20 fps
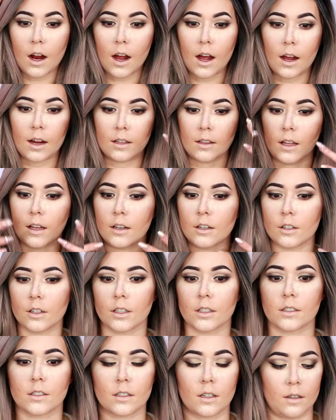Eyeliner
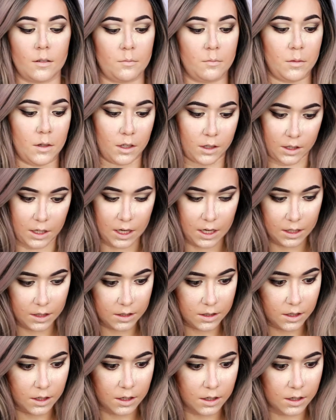is
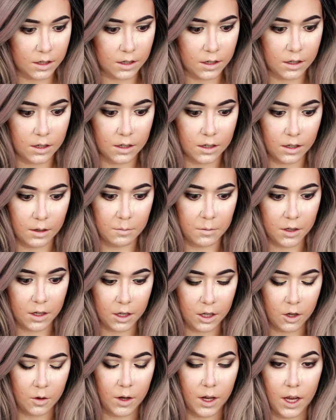complete. I'm
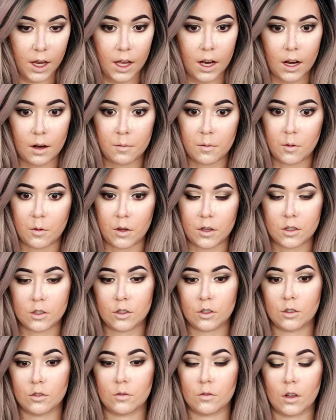going to go ahead and I'm going
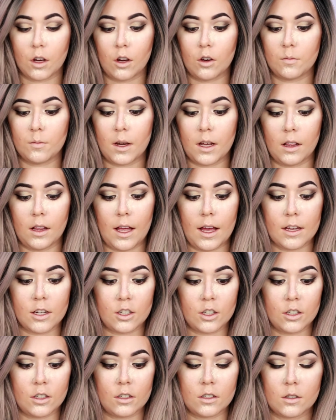to coat my
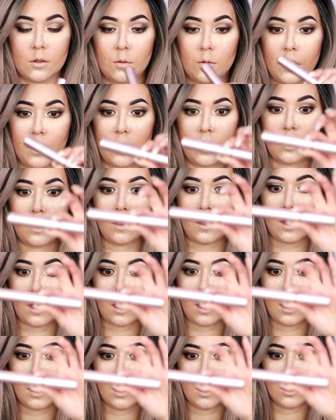lashes with
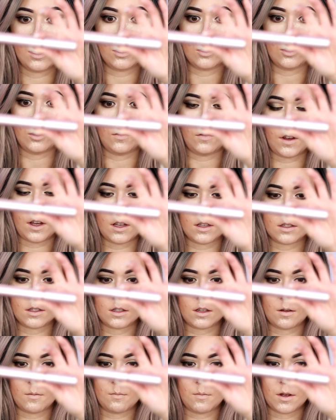the Too Faced
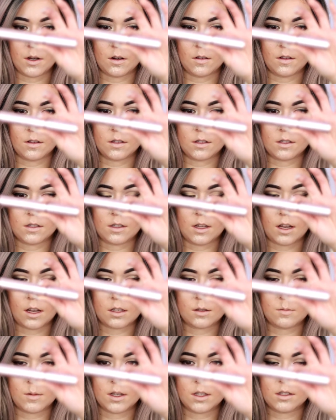Better Than
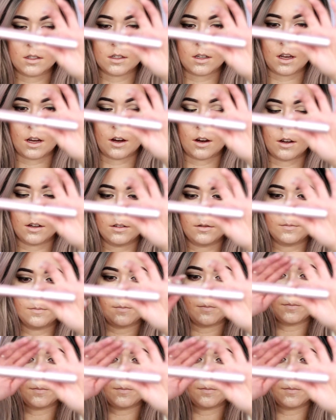Sex mascara.